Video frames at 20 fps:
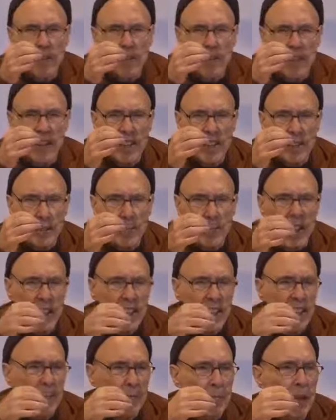explain
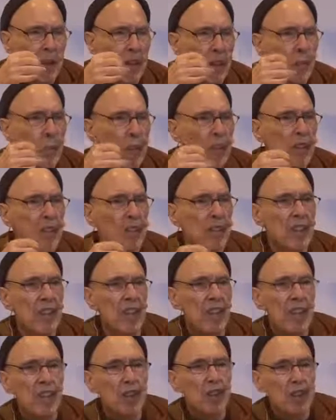it by the word
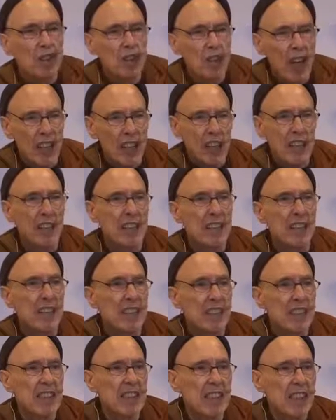trust.
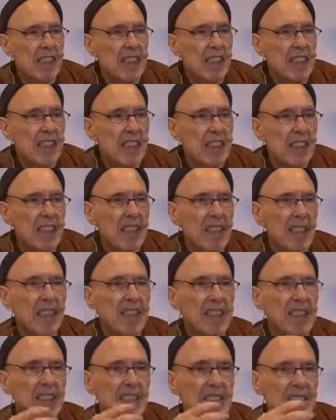
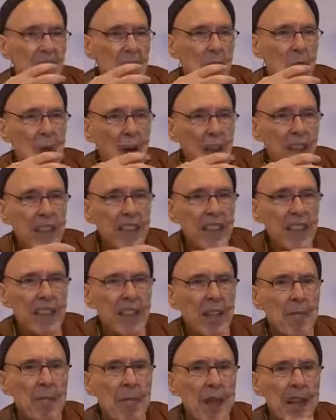It's the quality
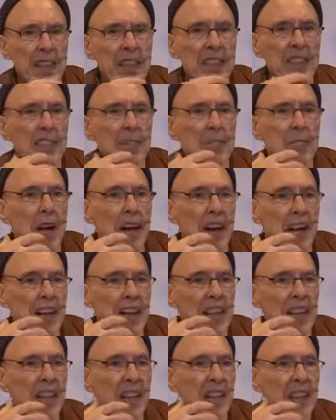that makes the
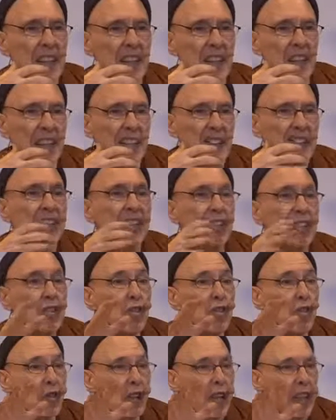mind
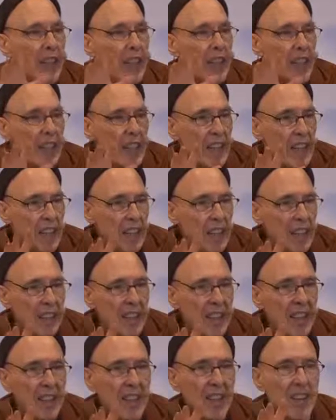serene
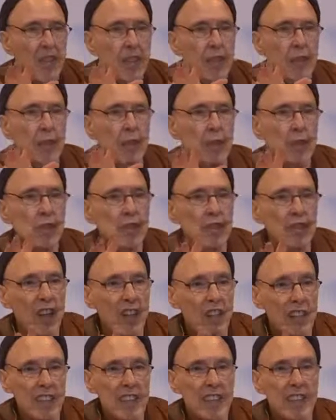through
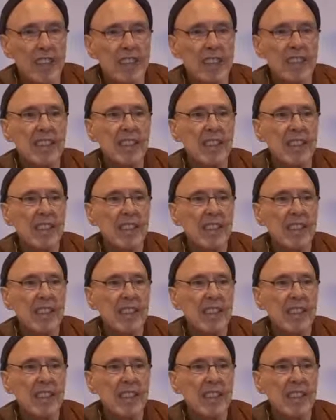trust.